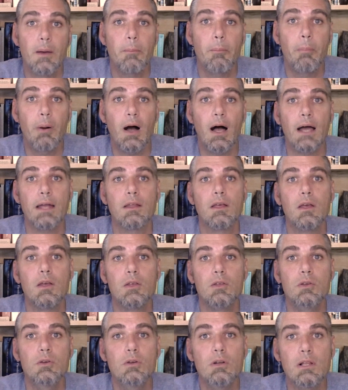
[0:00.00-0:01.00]
but
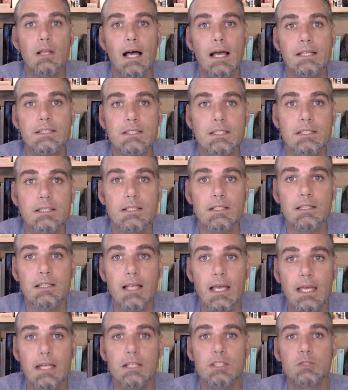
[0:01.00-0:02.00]
utilizing the
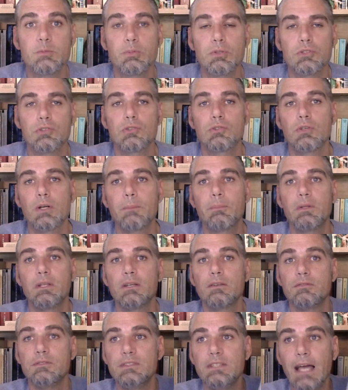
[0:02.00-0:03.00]
latest
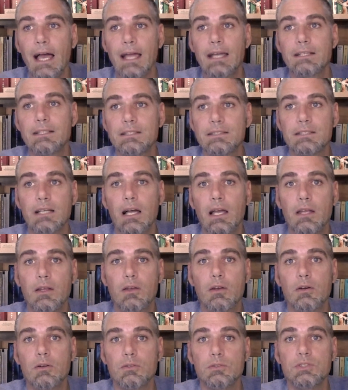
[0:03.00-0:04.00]
prescriptive deck design
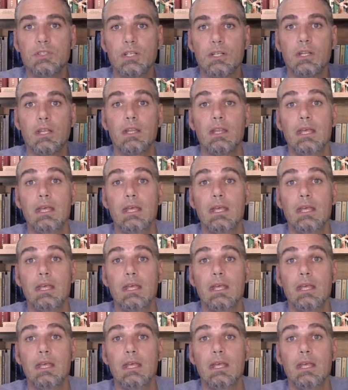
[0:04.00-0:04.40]
codes in,